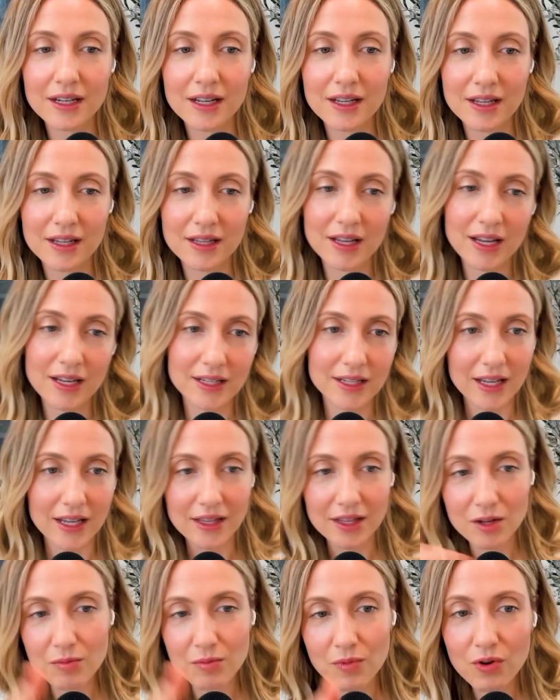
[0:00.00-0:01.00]
and then they sent
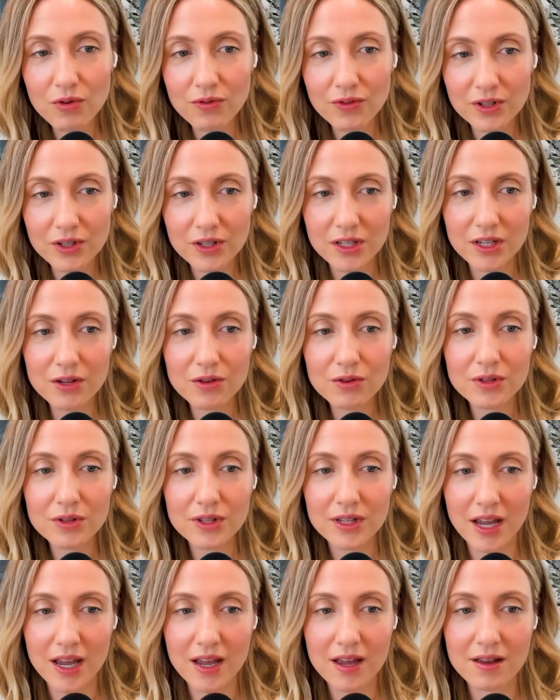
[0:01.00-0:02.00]
them over to
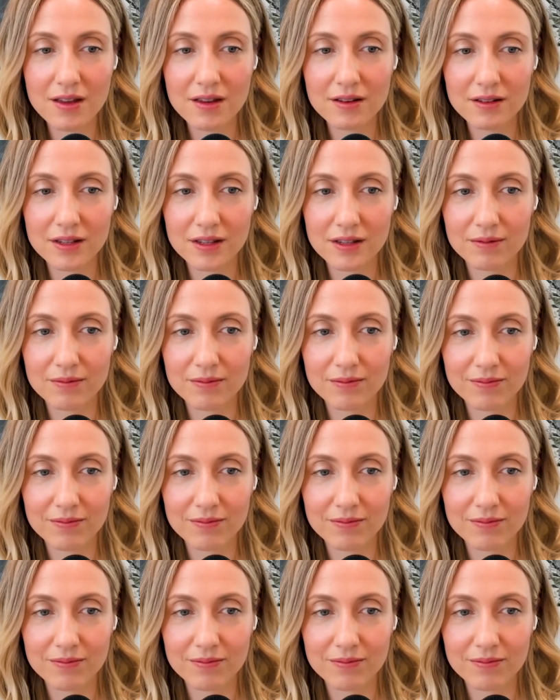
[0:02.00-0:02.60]
sales